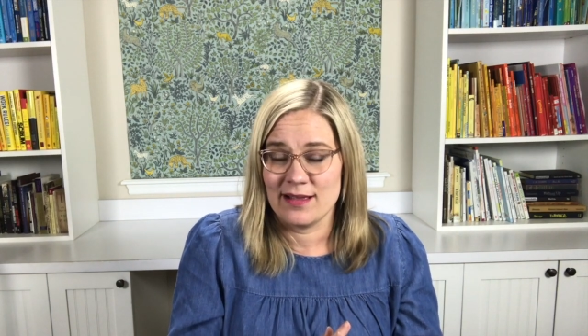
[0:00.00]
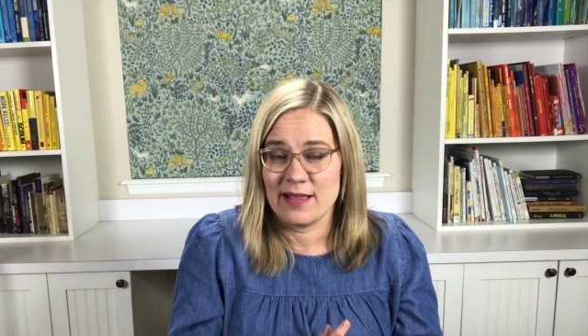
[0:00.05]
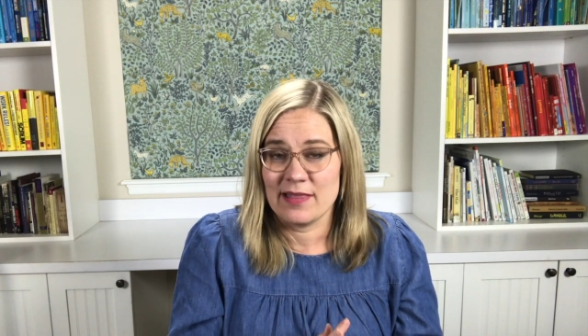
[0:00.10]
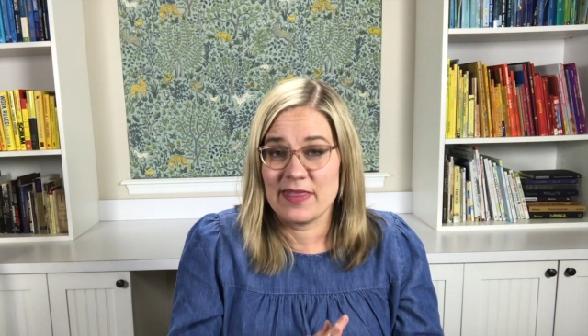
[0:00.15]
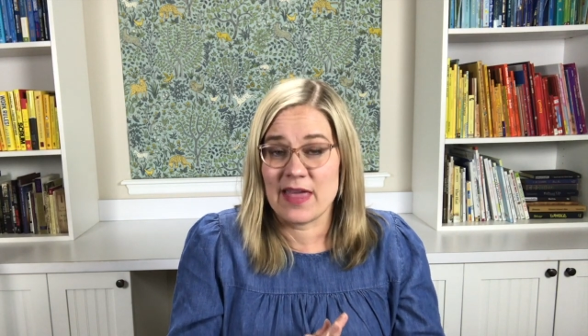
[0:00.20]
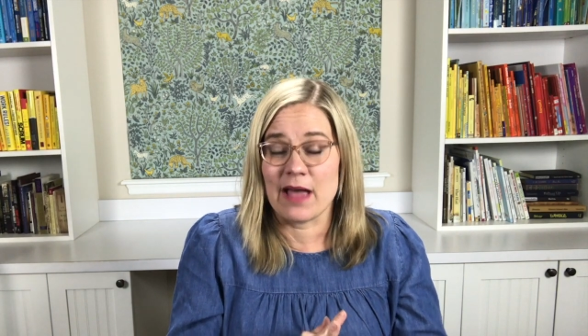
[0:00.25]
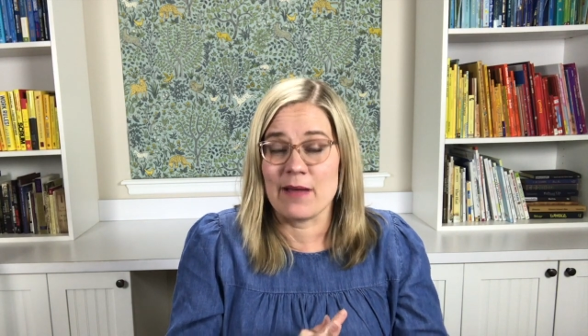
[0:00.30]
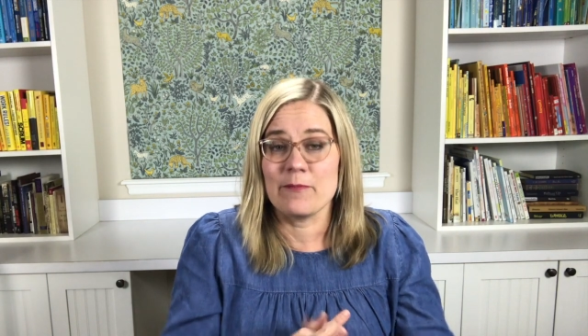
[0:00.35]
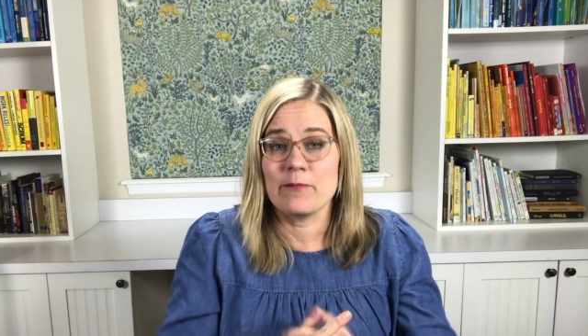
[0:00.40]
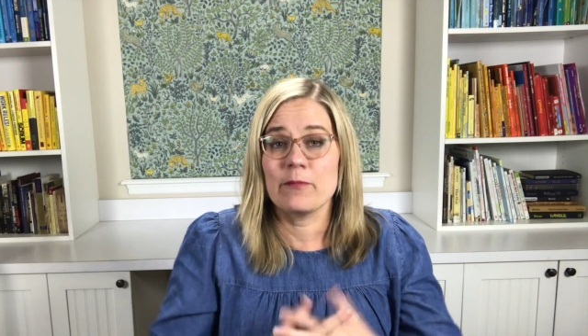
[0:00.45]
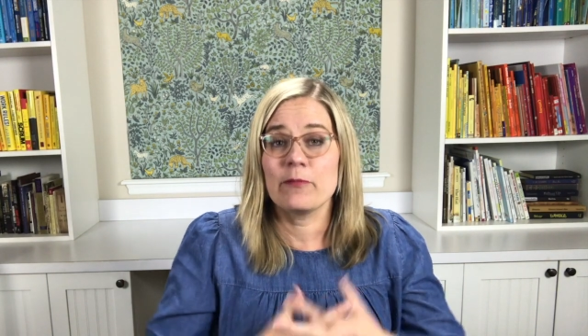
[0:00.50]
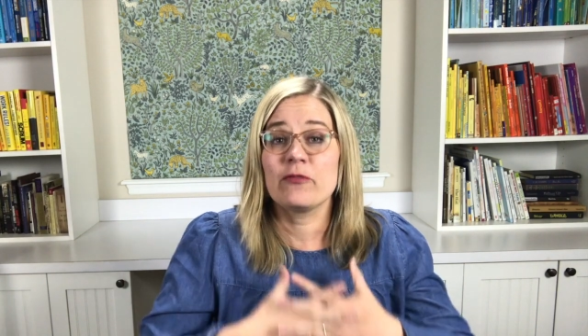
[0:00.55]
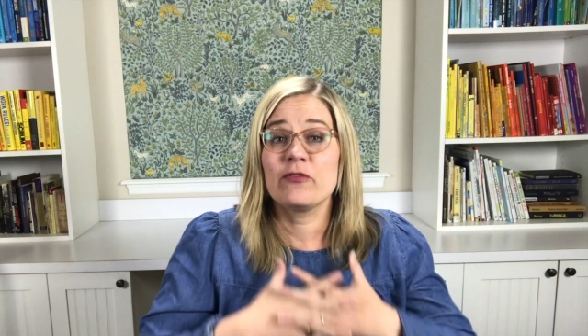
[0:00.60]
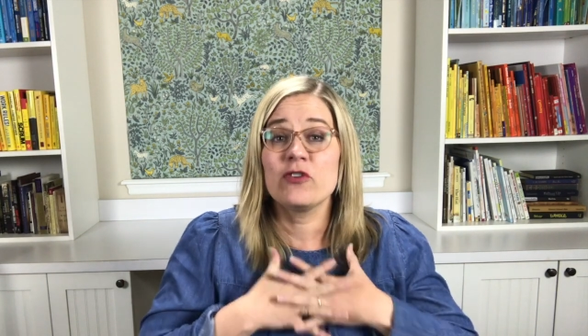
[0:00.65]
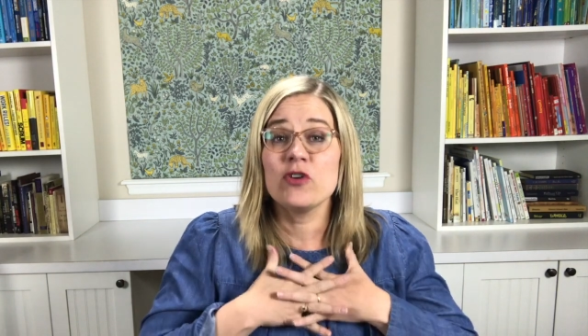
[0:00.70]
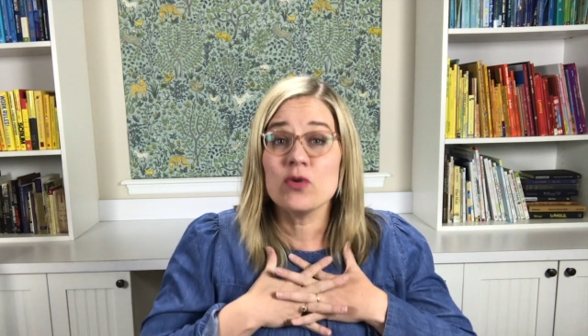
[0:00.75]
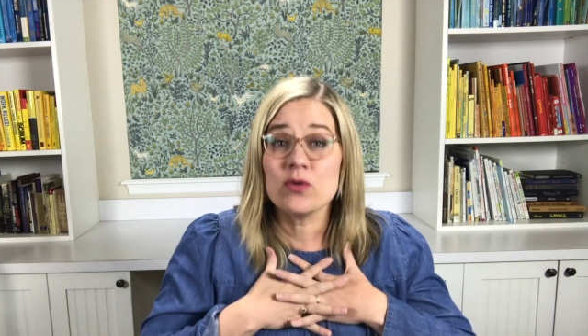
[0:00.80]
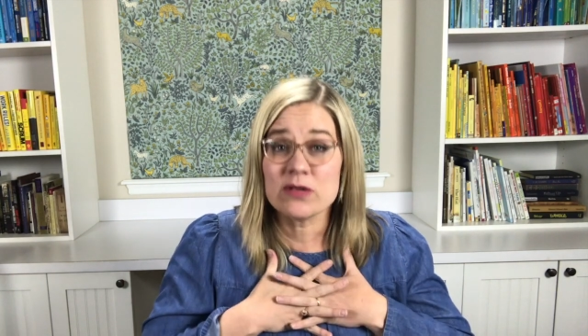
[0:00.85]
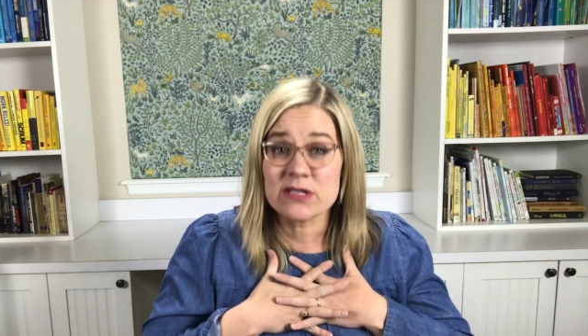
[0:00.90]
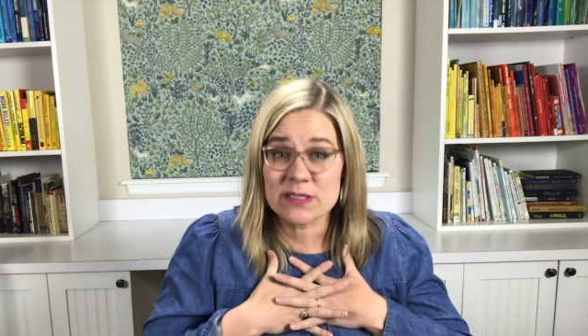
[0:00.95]
that
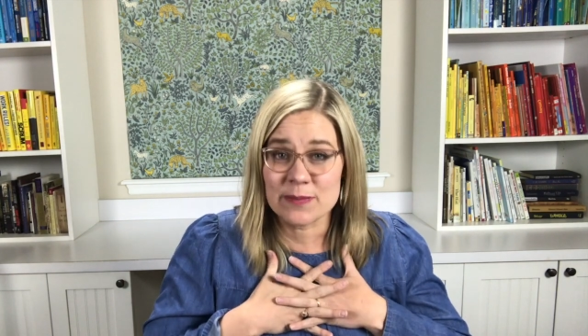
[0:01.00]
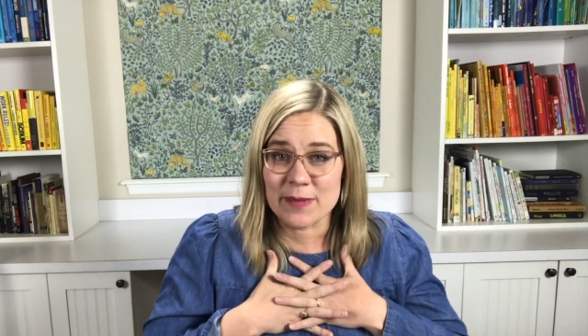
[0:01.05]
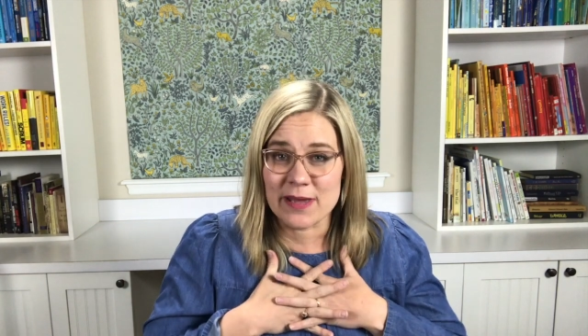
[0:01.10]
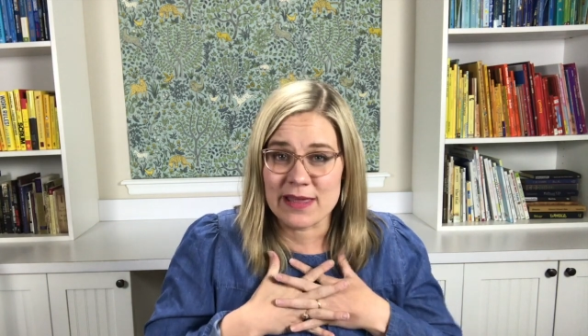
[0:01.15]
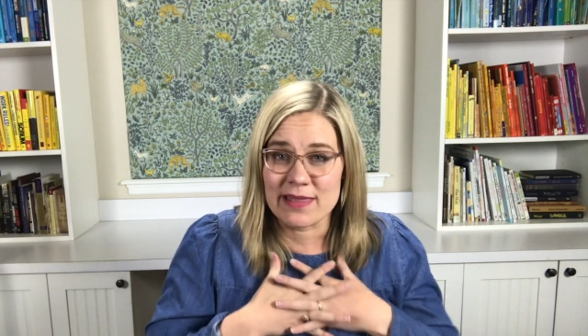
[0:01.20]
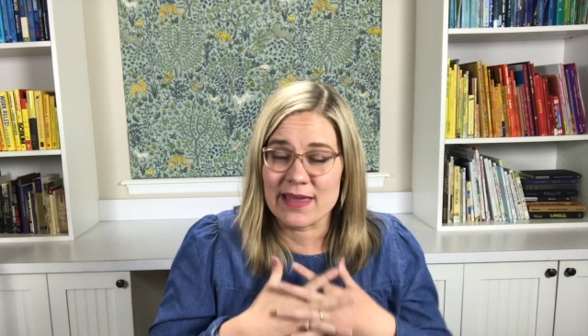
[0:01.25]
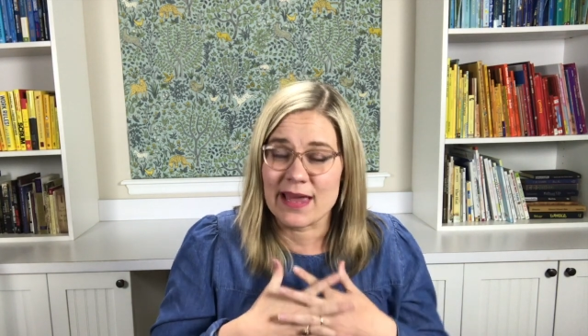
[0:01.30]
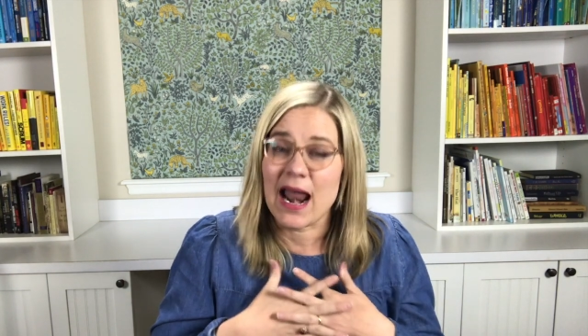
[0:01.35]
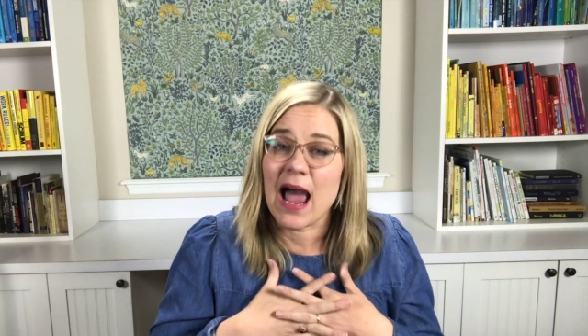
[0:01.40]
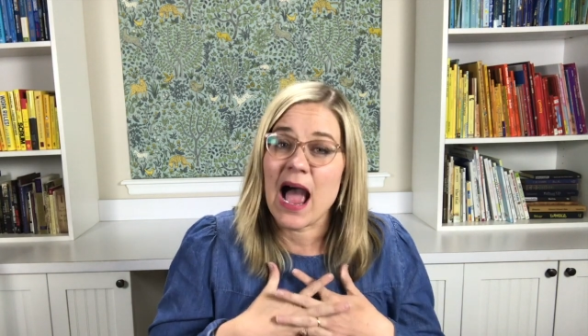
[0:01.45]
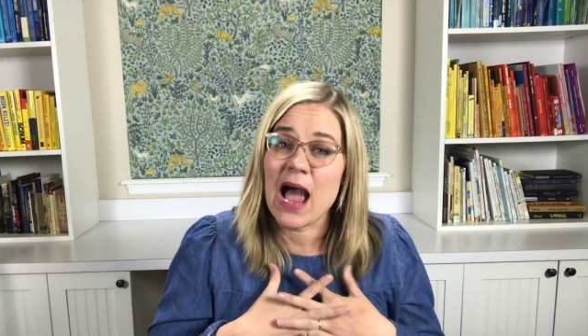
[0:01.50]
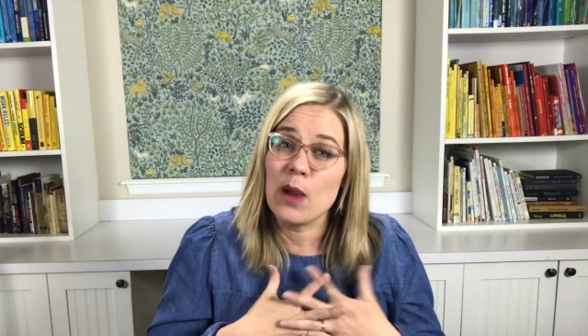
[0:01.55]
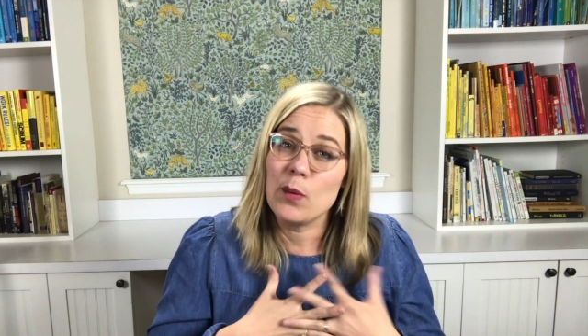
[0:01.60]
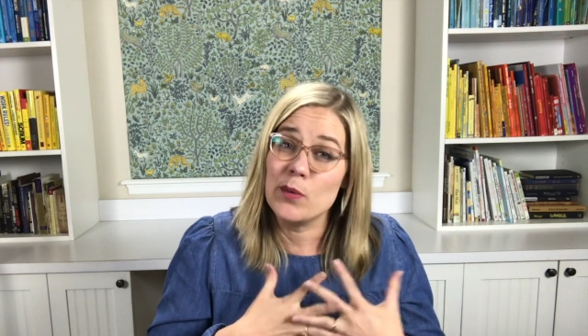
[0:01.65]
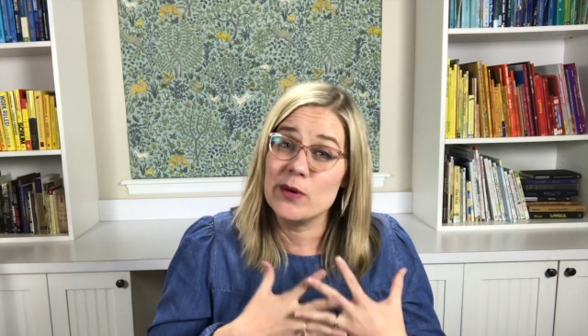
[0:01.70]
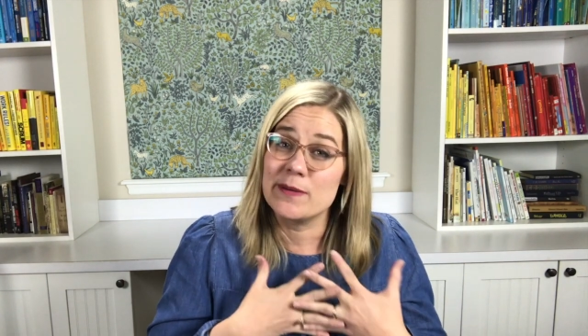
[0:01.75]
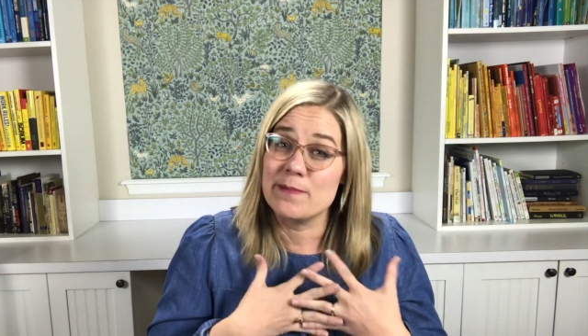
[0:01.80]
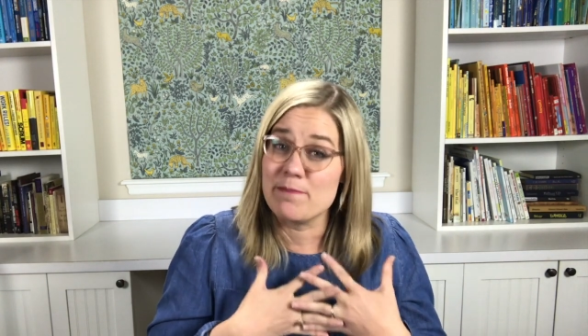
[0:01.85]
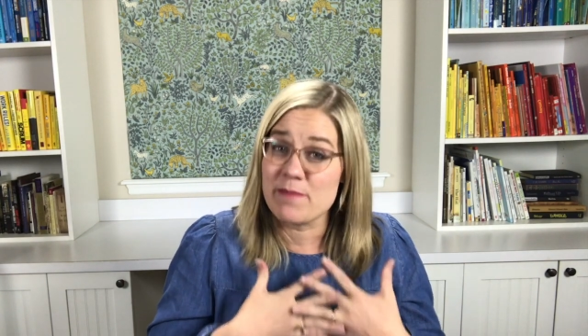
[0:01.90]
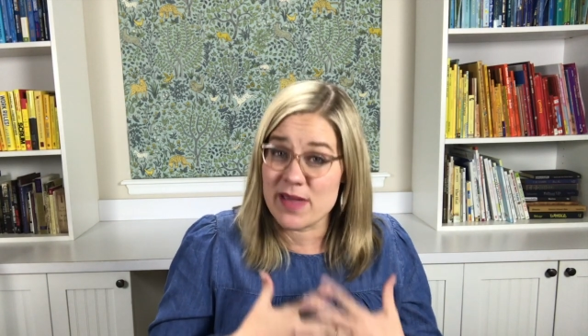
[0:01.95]
fuels me that I
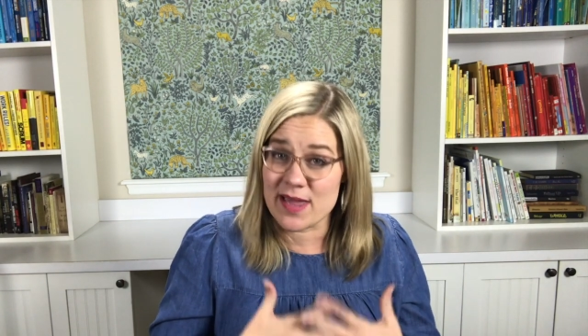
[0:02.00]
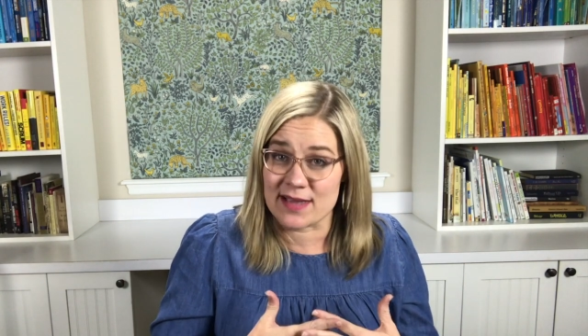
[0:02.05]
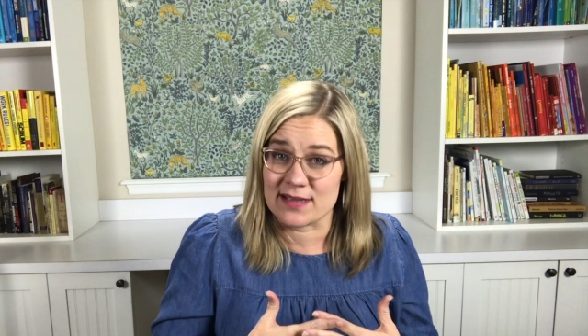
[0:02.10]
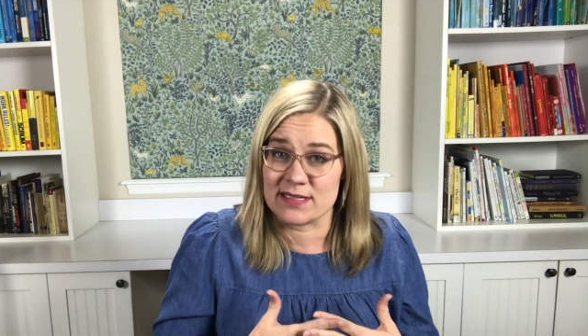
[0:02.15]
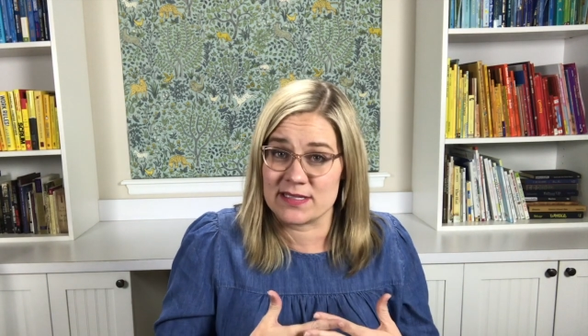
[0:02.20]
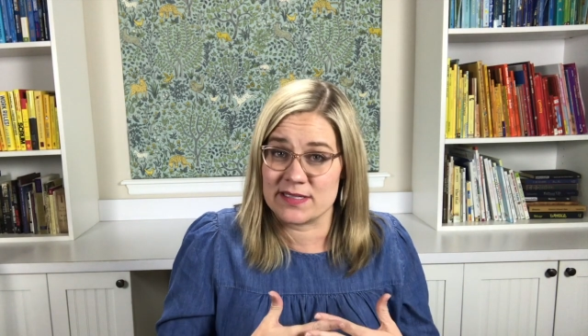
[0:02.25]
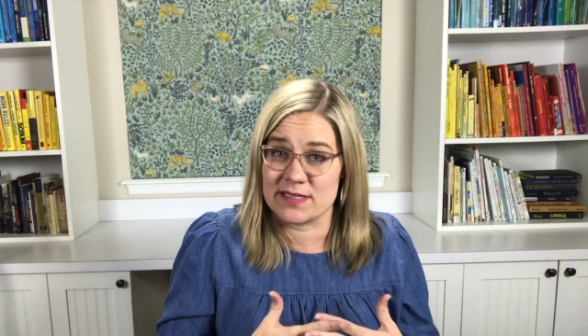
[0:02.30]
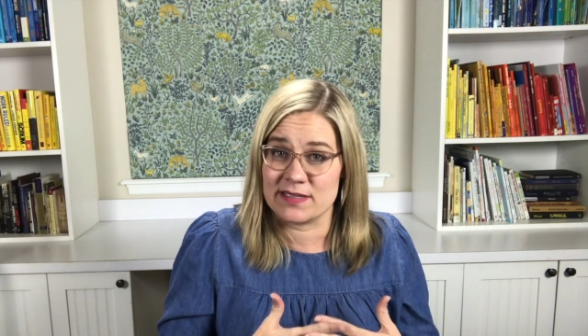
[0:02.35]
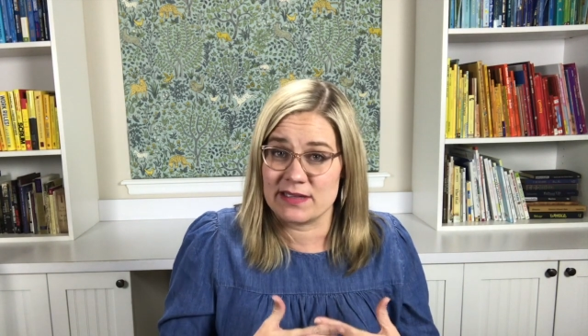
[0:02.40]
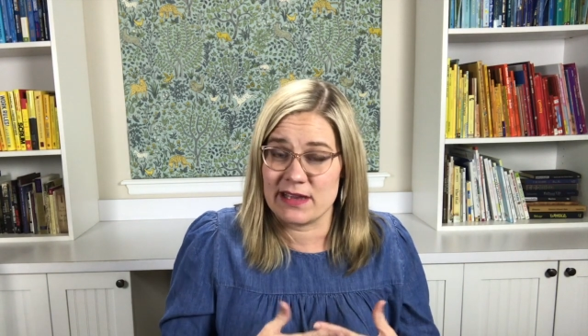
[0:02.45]
would miss